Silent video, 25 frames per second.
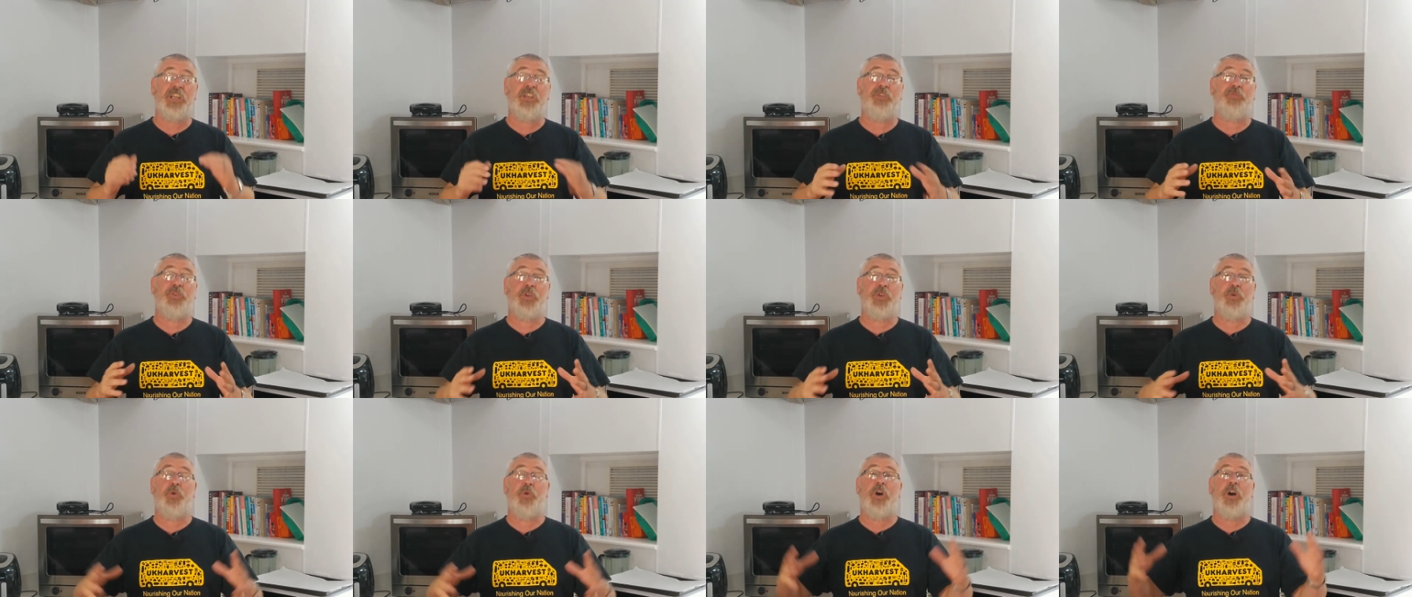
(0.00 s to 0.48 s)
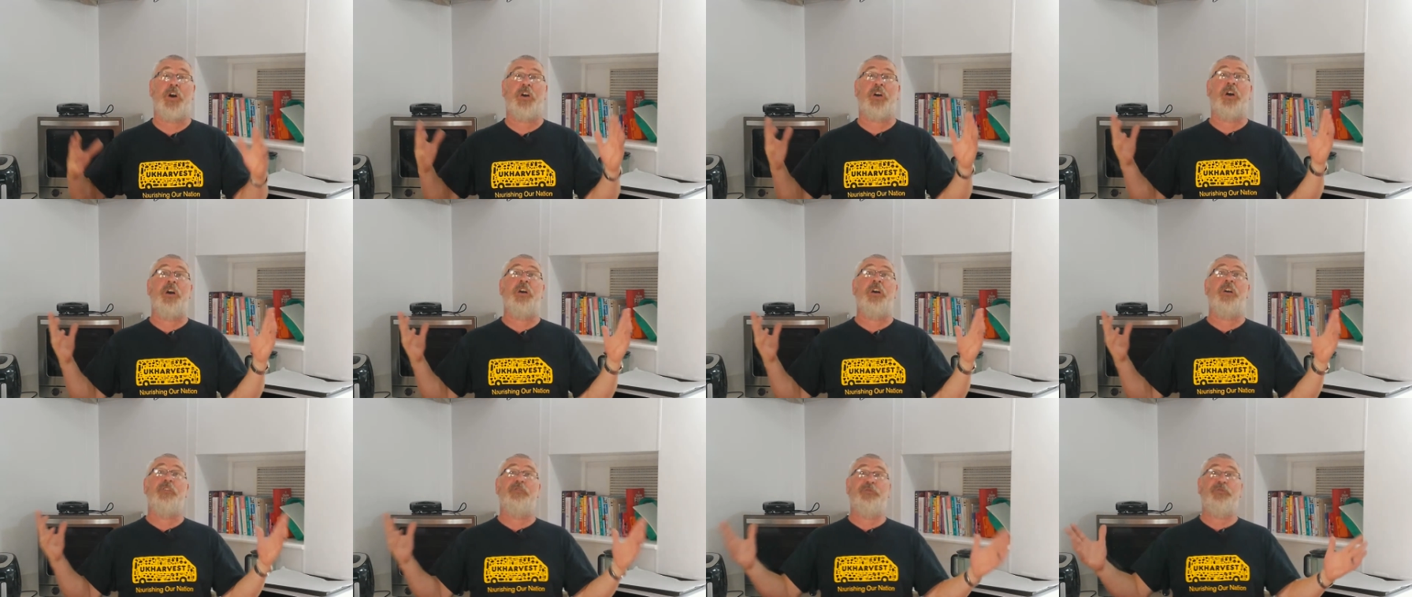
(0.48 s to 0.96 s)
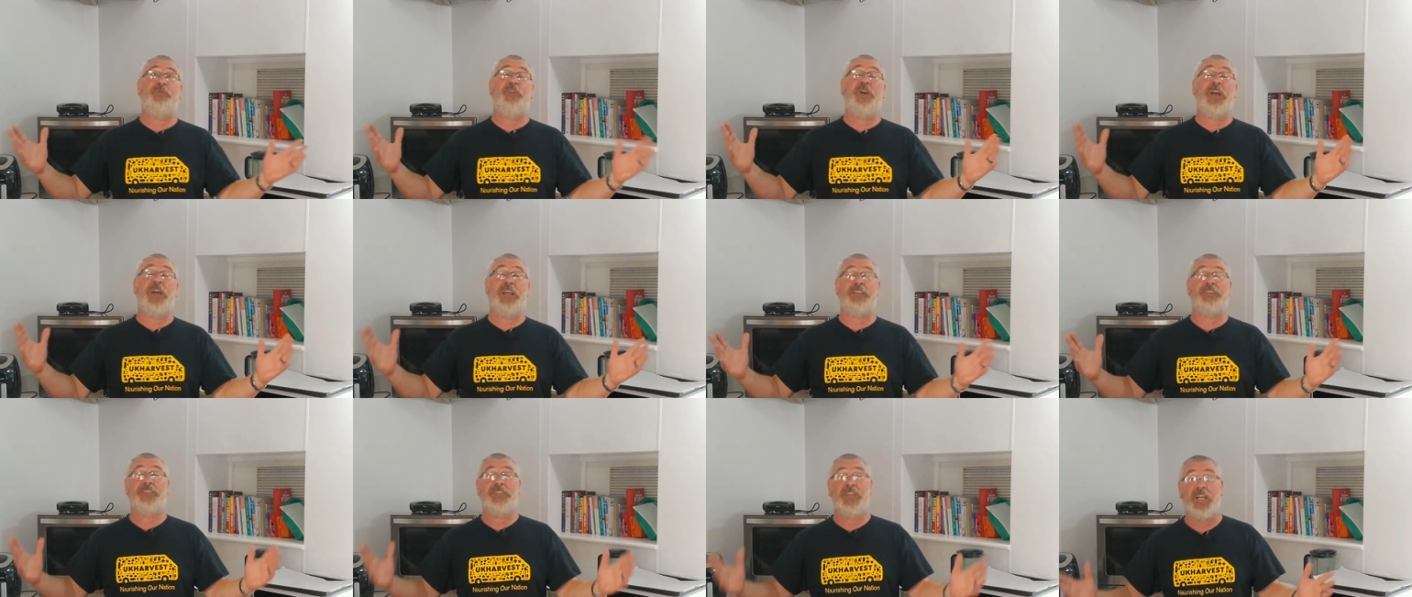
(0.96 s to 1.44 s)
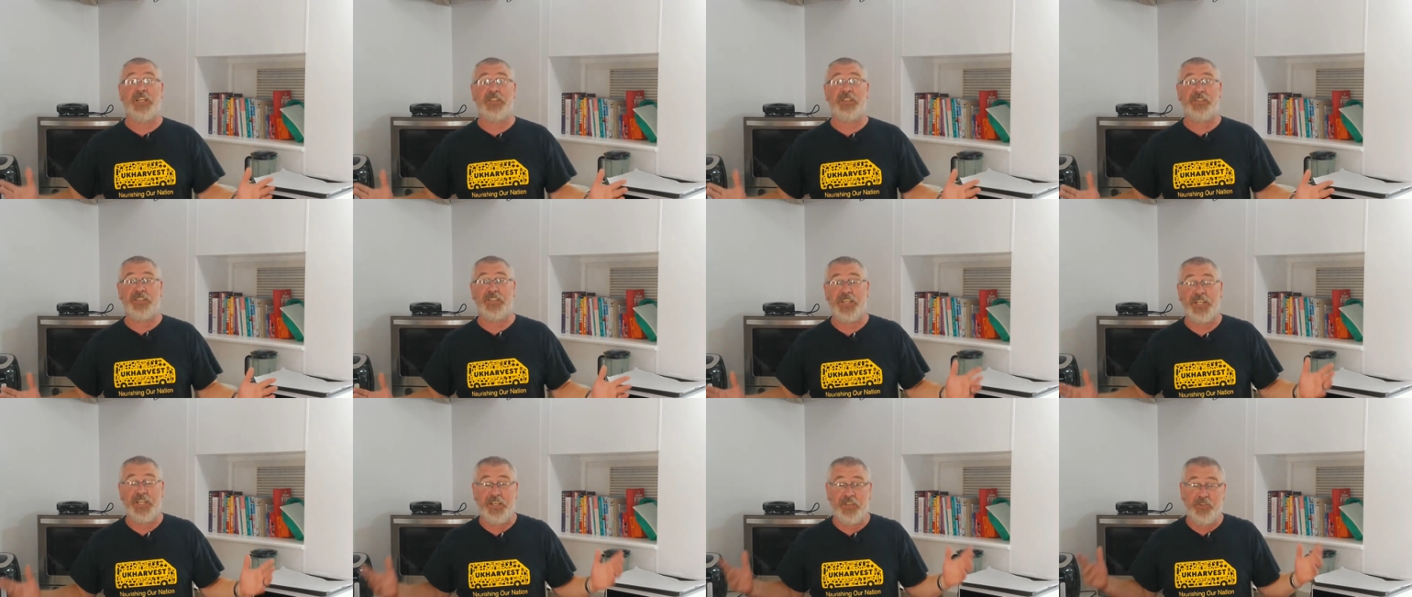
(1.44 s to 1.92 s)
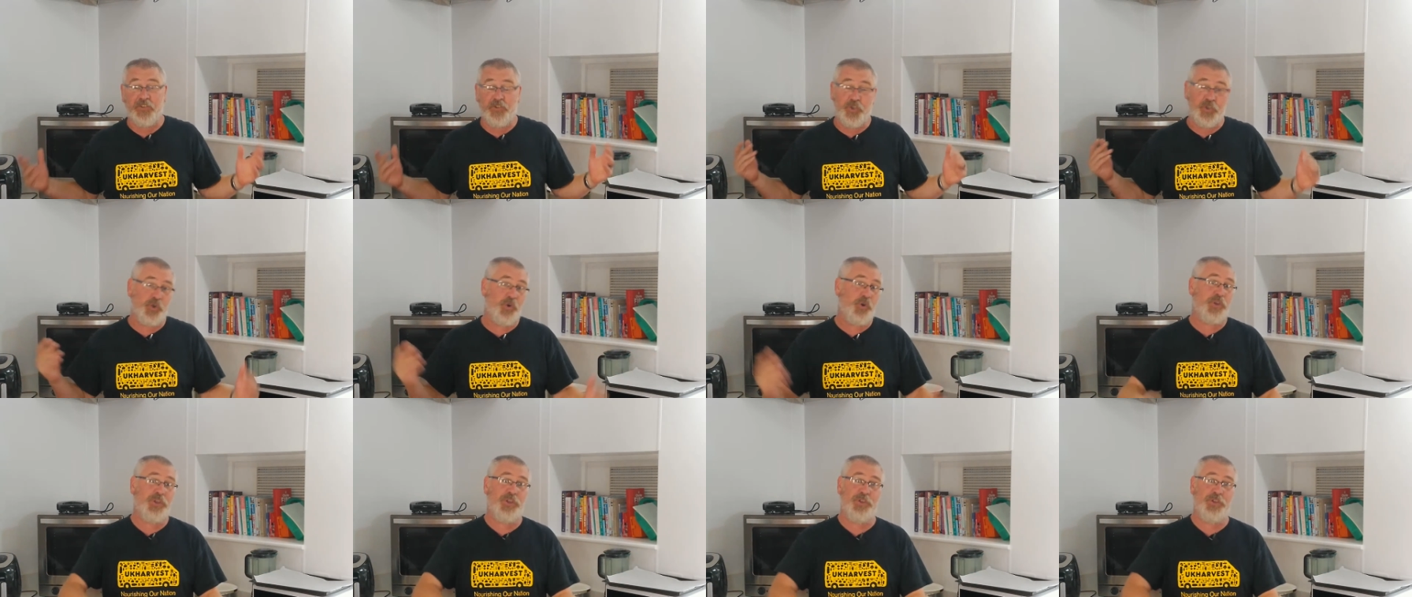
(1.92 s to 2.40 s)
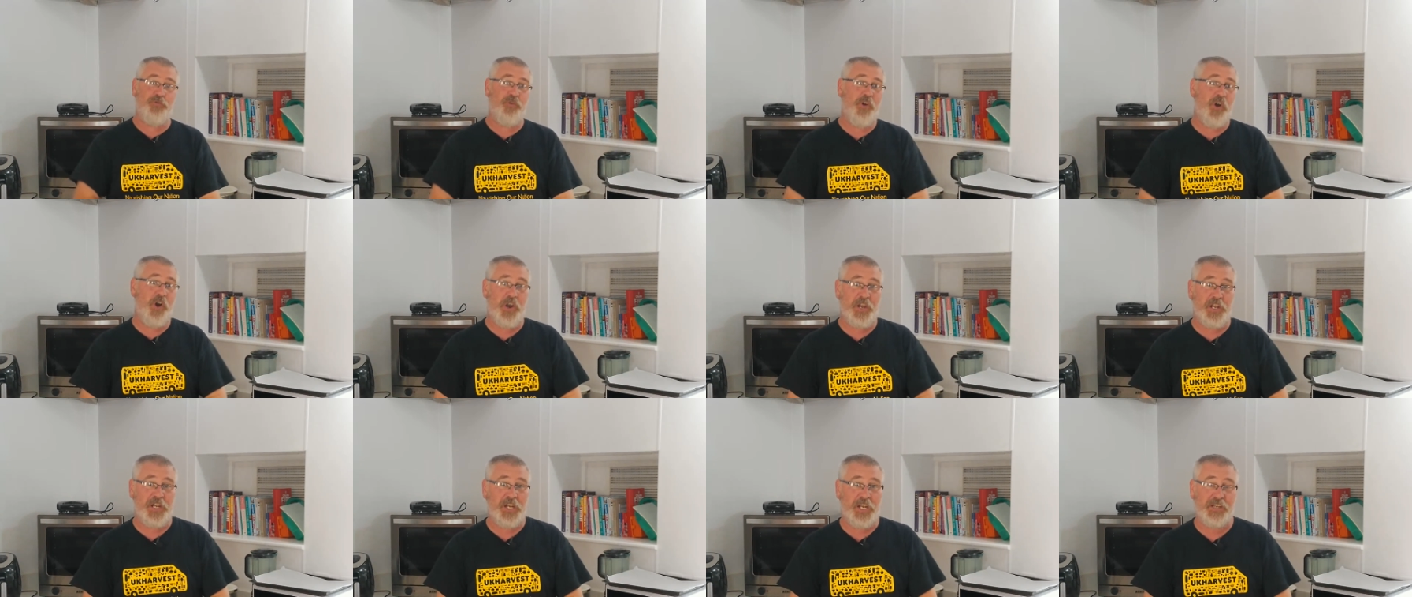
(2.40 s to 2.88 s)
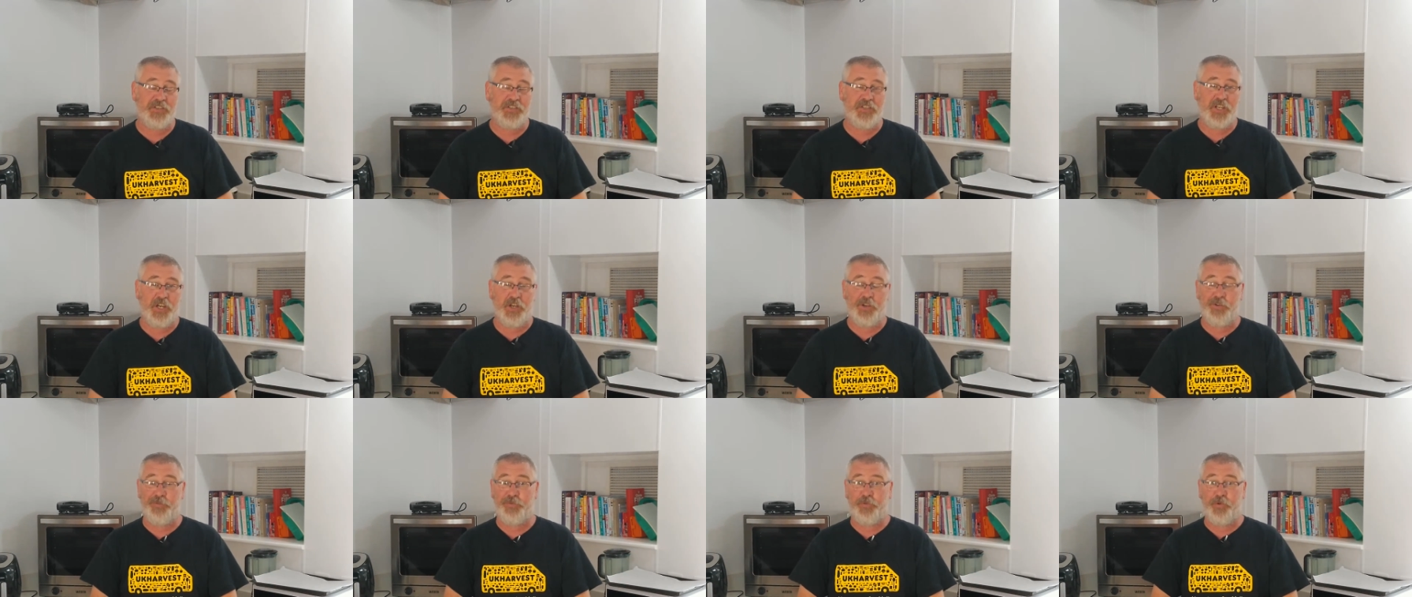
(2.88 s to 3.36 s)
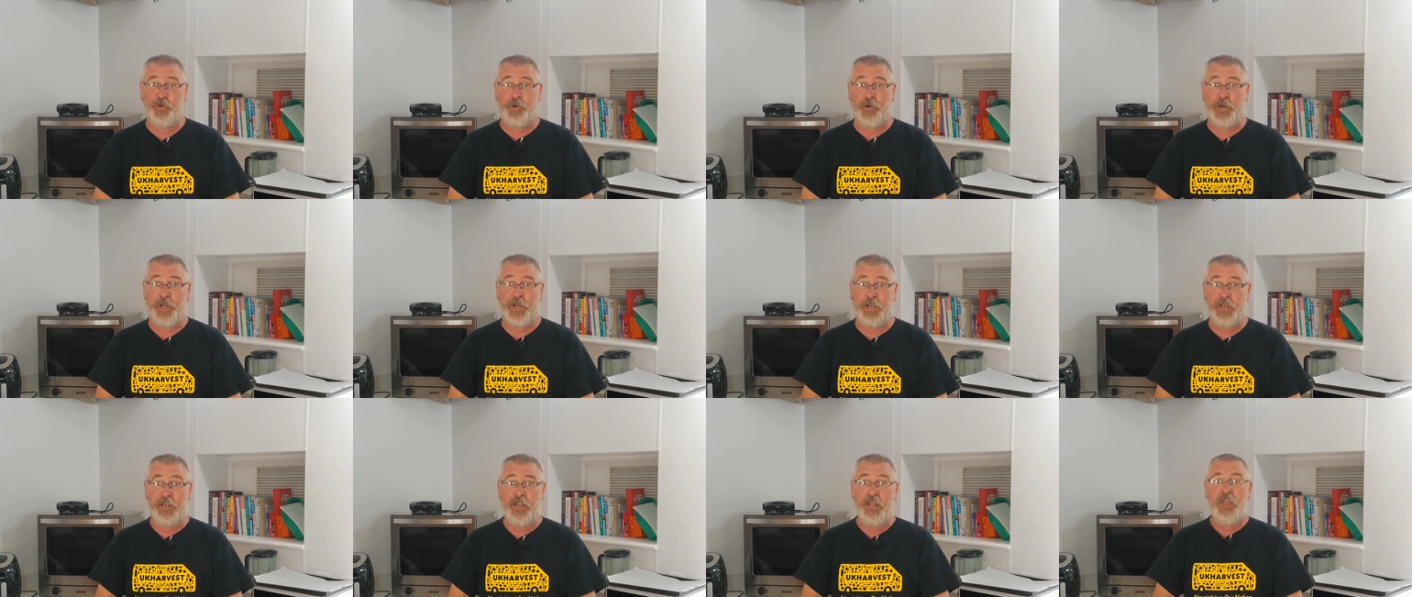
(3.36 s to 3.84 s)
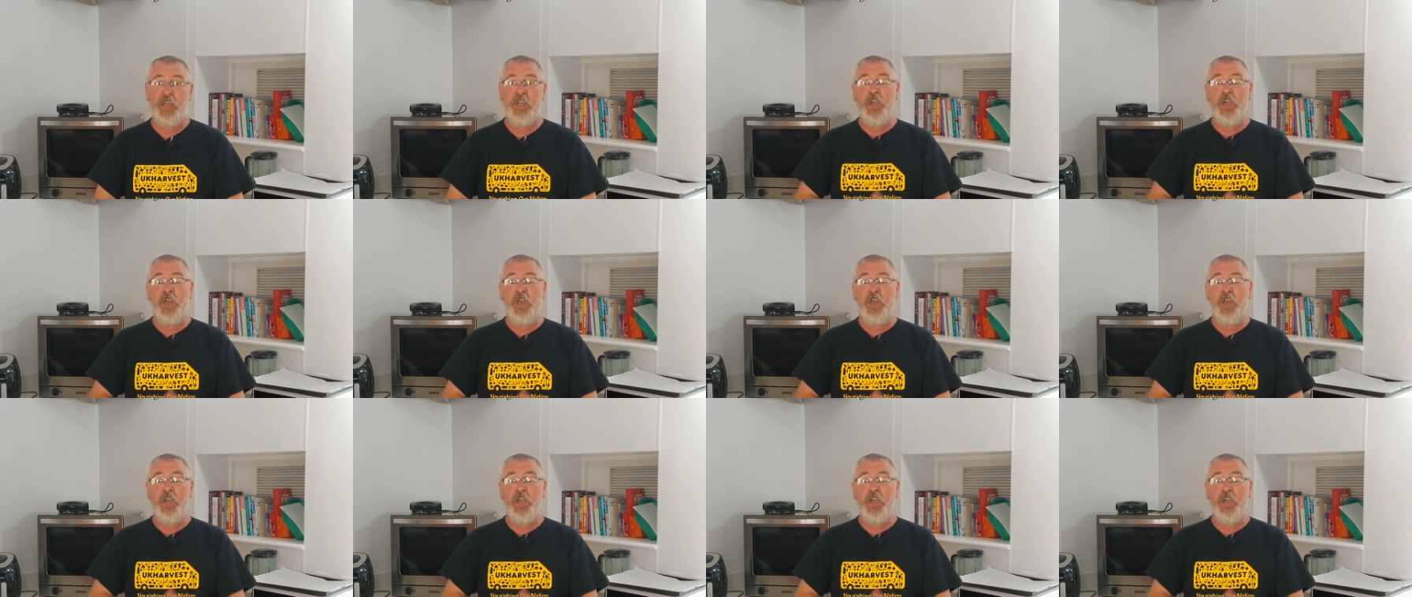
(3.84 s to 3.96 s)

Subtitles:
If you are, fantastic. Join the ride. Let's go for it.